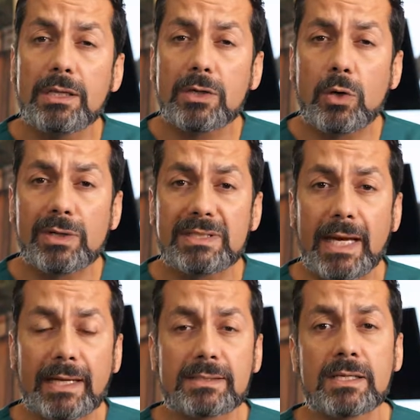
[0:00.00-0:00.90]
the
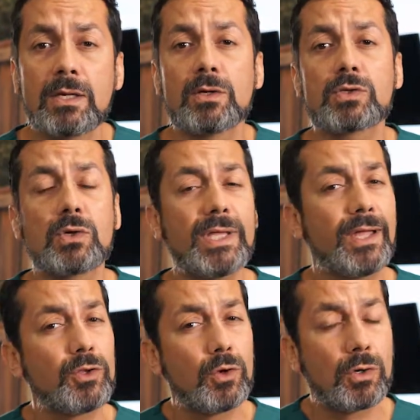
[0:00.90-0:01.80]
cortex so
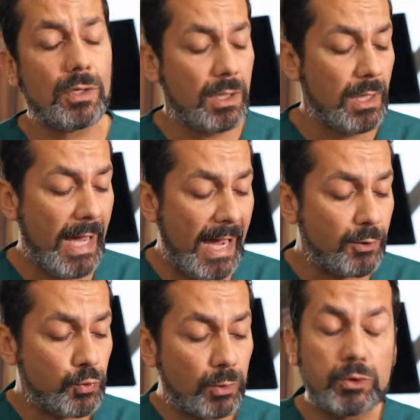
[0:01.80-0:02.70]
that your
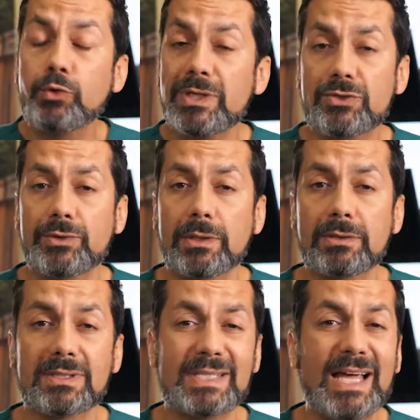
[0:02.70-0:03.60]
actual twist drill
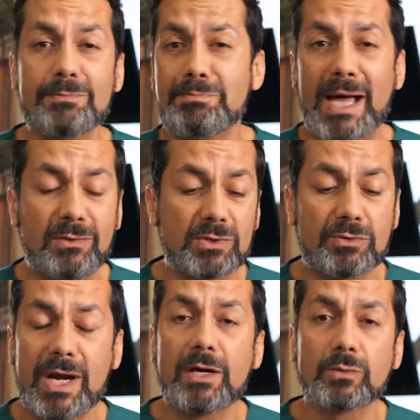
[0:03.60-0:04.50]
does not bounce
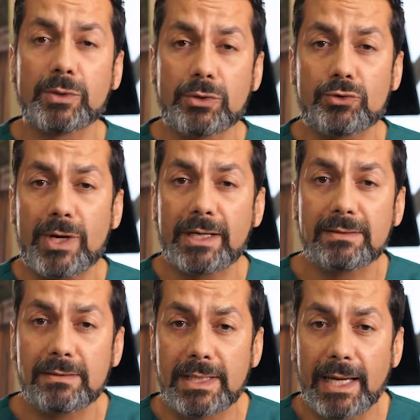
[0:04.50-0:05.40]
around when you're trying
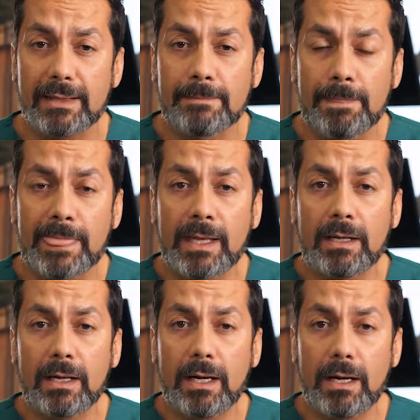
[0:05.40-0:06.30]
to get
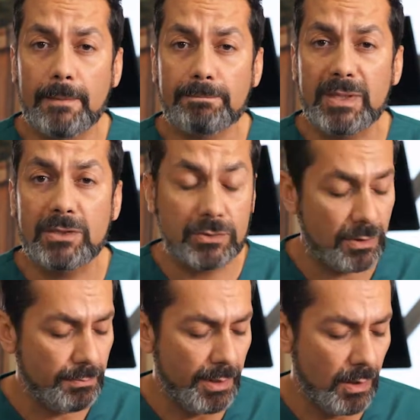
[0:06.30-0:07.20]
into
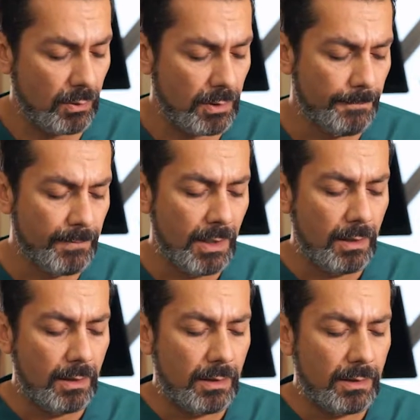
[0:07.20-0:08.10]
the bone.
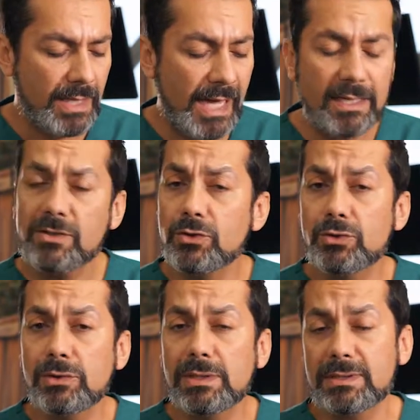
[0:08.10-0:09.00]
That is
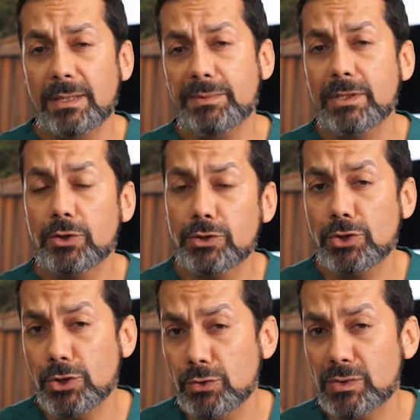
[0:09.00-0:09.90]
usually something good
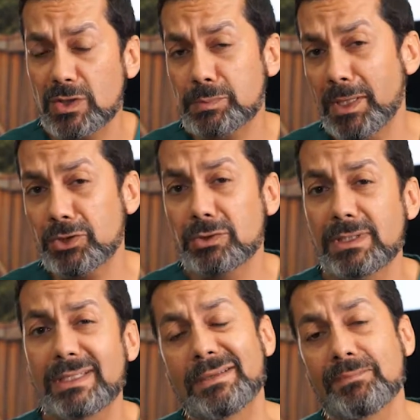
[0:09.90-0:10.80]
to use,
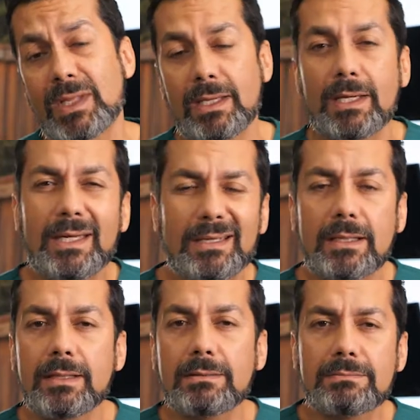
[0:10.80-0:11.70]
especially
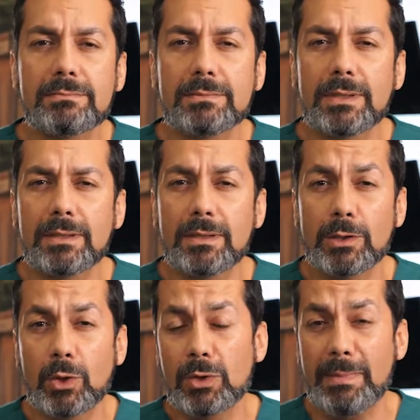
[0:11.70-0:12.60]
in the
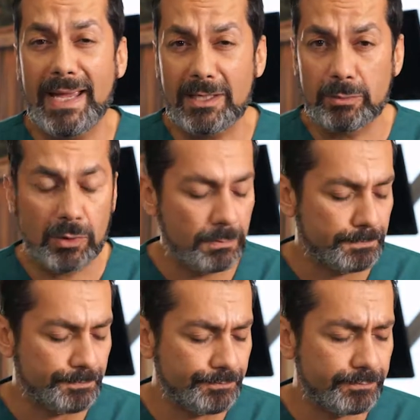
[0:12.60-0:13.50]
lower mandible,
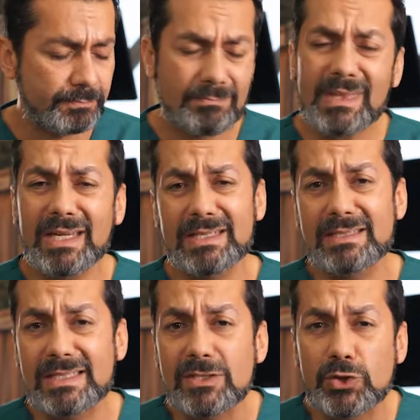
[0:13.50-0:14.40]
in the
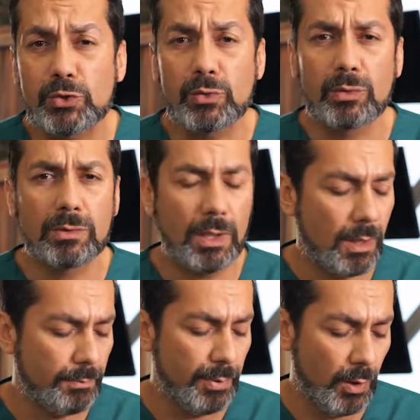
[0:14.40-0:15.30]
D2
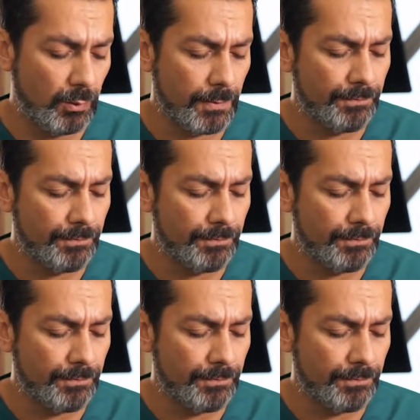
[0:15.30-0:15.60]
bone.